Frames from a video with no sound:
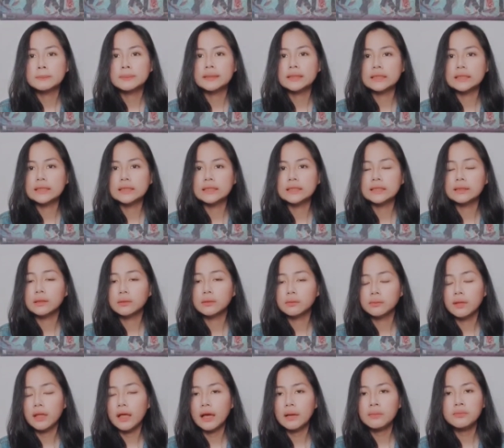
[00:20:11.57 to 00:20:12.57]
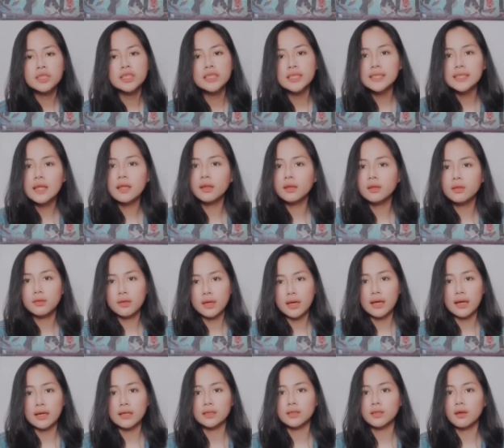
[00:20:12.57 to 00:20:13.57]
But I'm just telling you
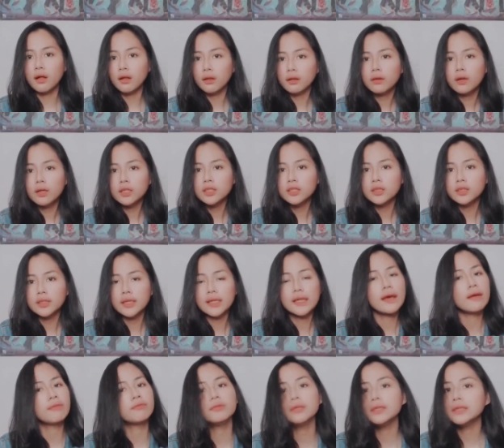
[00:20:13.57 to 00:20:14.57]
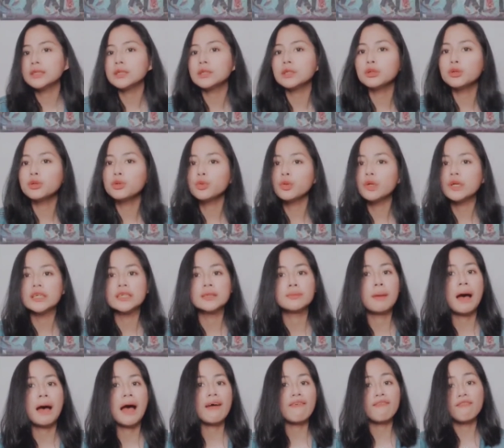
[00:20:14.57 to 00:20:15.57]
guys, all the concert that I've been to is
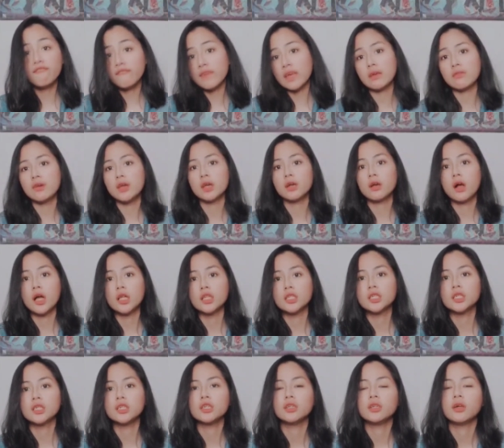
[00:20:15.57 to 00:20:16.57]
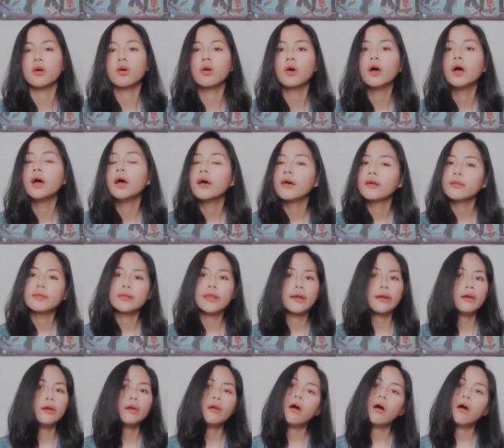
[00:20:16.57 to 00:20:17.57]
my favorite concert, you know.
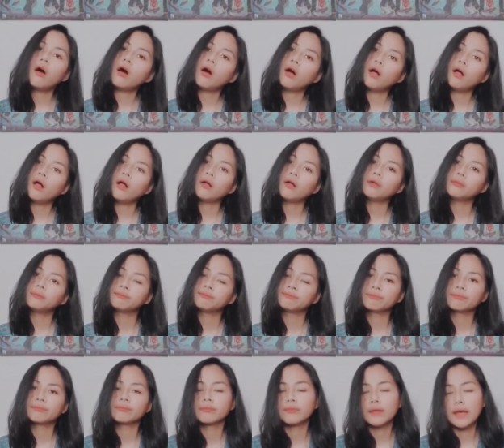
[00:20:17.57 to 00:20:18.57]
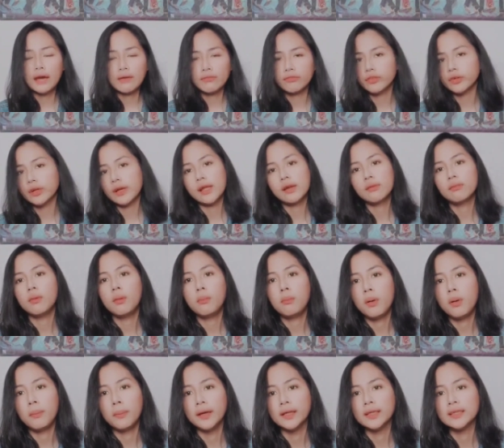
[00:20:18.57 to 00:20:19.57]
They're all unforgettable
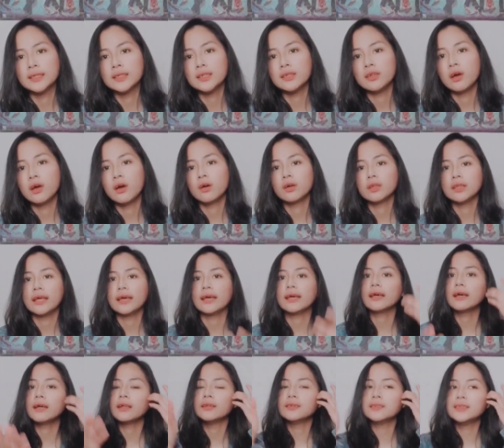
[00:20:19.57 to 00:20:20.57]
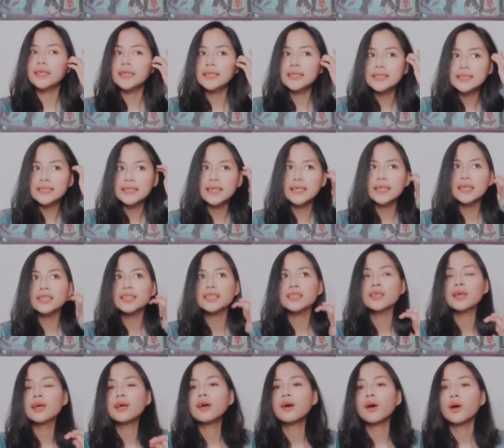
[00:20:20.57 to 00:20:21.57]
moments, you know. Like on day
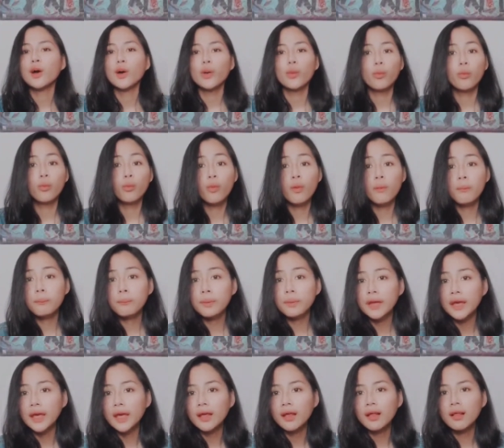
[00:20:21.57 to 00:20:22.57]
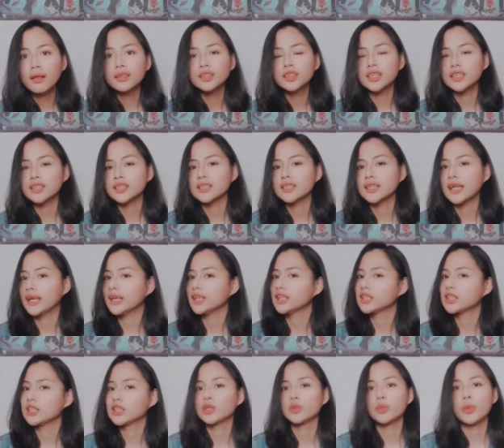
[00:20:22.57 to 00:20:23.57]
6, one pill just like
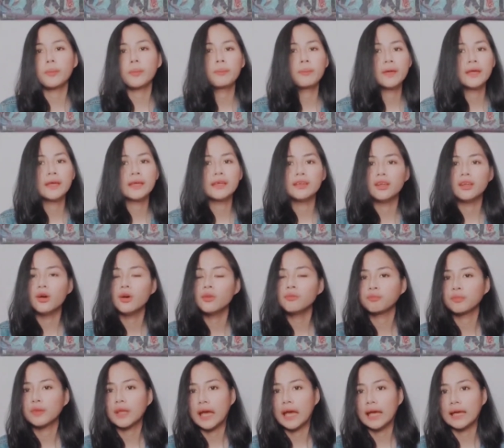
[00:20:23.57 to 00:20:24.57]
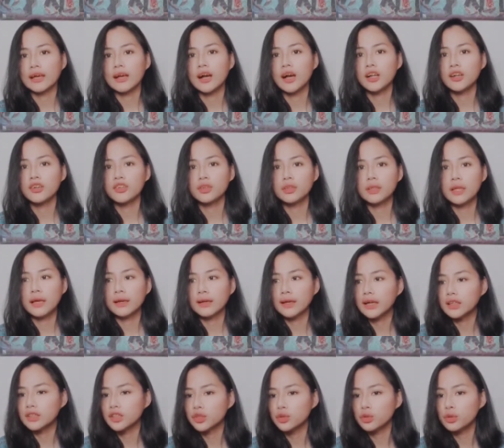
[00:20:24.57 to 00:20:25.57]
swoop it, you know. I
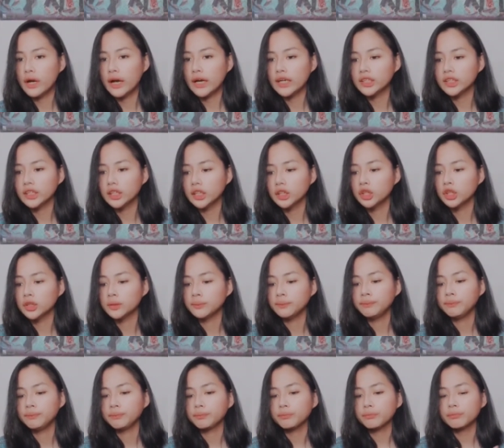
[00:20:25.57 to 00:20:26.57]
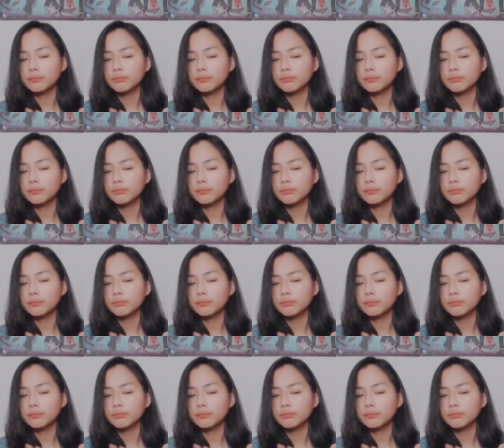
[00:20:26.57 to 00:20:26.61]
got to high touch